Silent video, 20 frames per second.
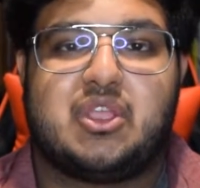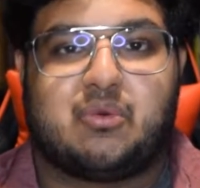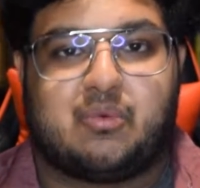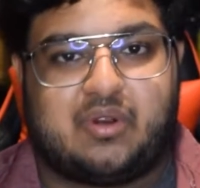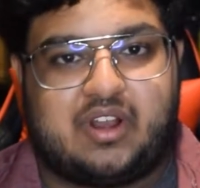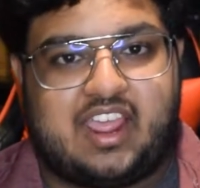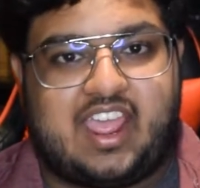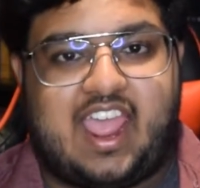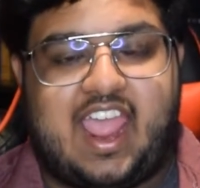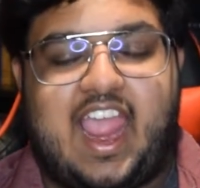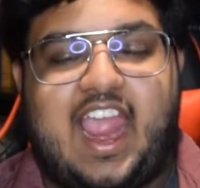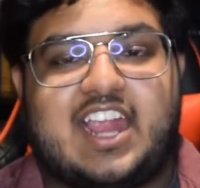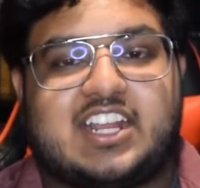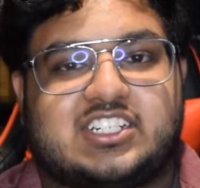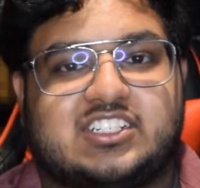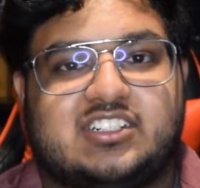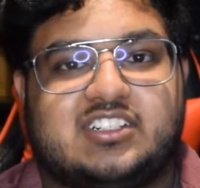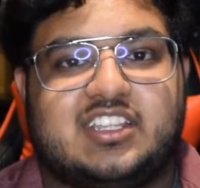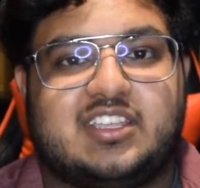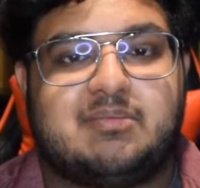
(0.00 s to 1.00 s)
would
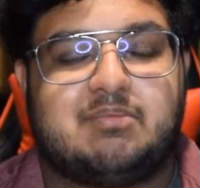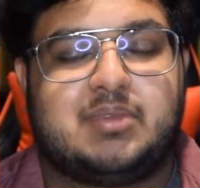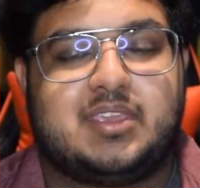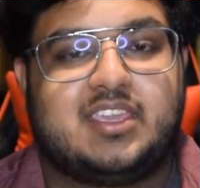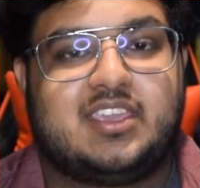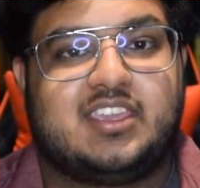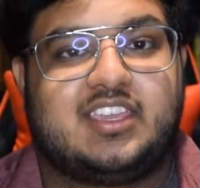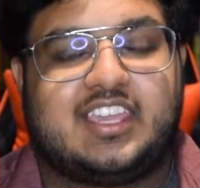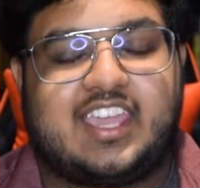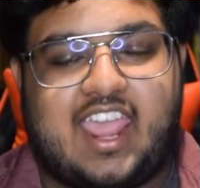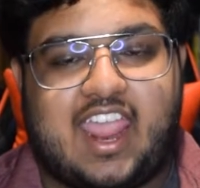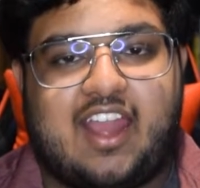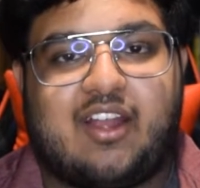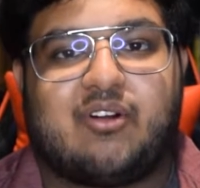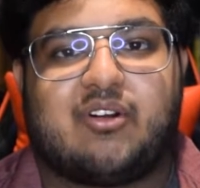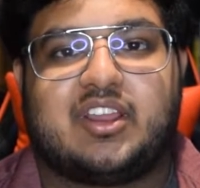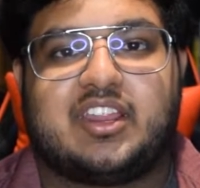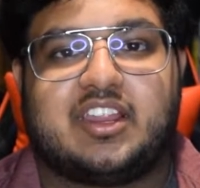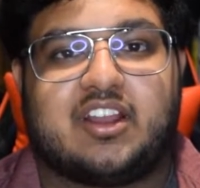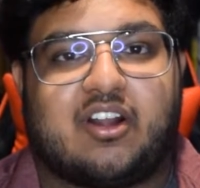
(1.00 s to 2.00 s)
actually be
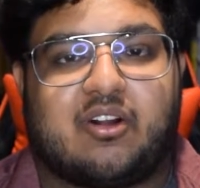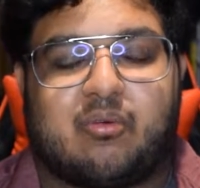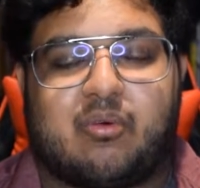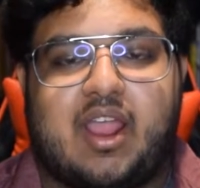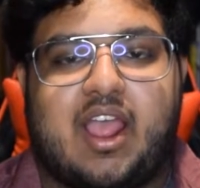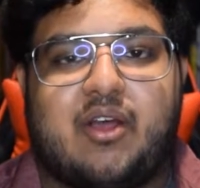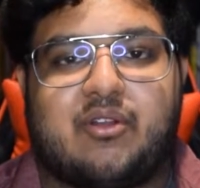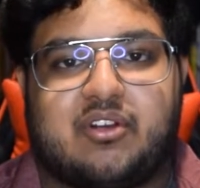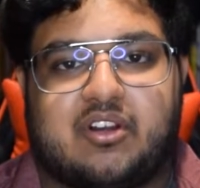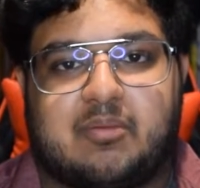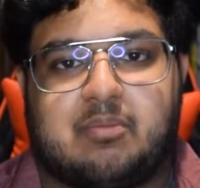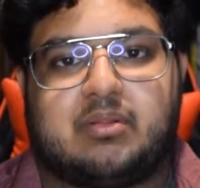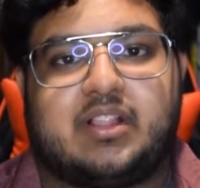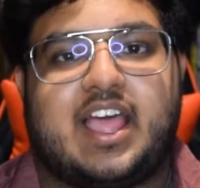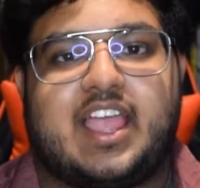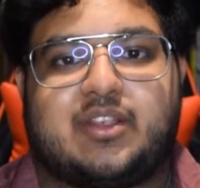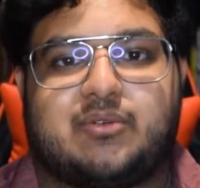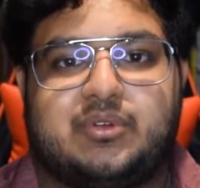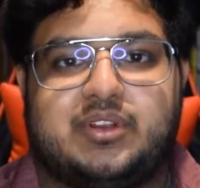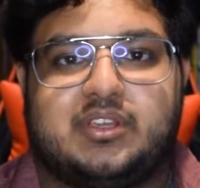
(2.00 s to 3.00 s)
carrying around her
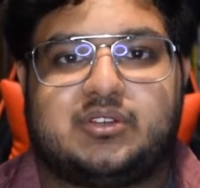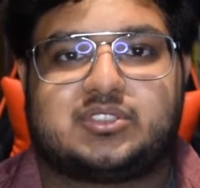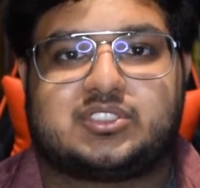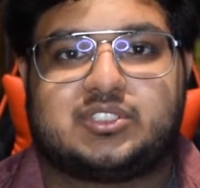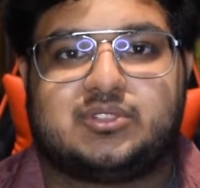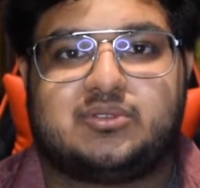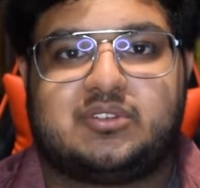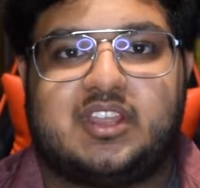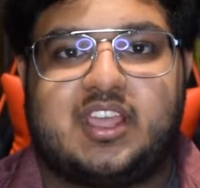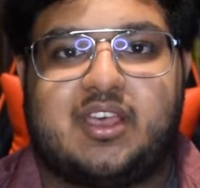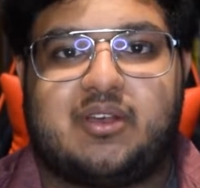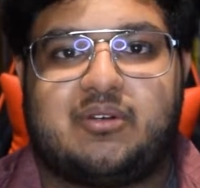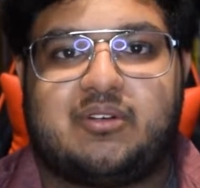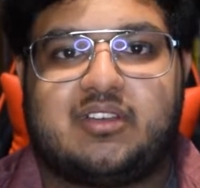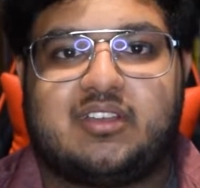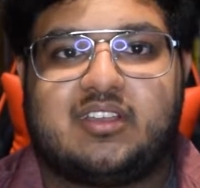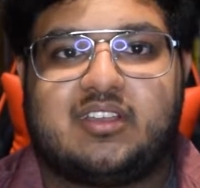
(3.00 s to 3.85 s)
Black Widow suit now?